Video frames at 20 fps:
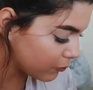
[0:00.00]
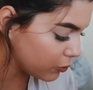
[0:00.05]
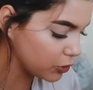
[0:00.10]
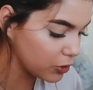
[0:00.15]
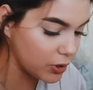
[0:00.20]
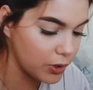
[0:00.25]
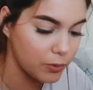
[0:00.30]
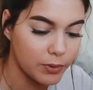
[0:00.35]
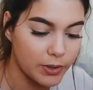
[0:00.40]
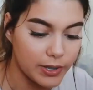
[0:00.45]
Rue
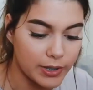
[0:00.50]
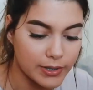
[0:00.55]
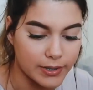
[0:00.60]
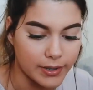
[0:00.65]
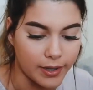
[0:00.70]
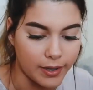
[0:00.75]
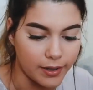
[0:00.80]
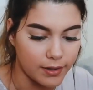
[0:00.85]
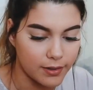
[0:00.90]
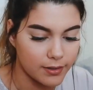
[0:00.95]
21 is
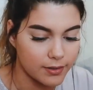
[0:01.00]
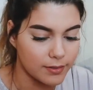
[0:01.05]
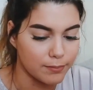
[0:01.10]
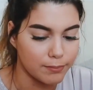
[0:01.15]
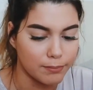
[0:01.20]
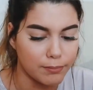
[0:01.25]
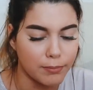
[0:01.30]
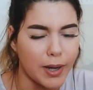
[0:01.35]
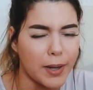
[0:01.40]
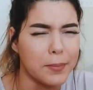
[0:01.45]
like
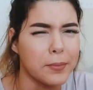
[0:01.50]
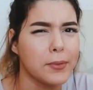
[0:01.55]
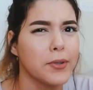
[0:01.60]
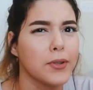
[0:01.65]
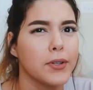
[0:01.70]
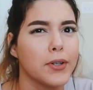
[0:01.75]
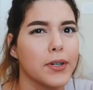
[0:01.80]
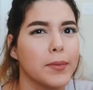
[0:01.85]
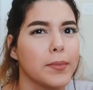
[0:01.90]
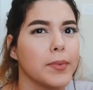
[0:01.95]

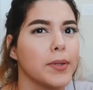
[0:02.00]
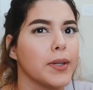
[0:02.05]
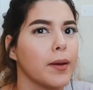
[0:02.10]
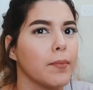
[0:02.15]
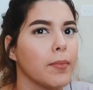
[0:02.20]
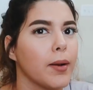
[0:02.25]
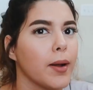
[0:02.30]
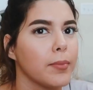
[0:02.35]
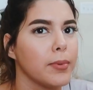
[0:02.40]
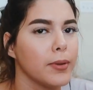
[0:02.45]
popular but
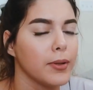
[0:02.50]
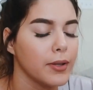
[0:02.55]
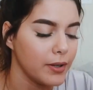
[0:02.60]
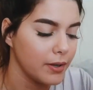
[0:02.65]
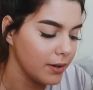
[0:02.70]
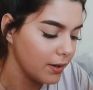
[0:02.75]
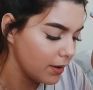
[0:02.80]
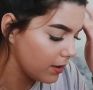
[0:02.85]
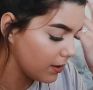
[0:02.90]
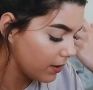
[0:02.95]
not
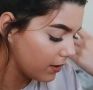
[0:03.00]
popular.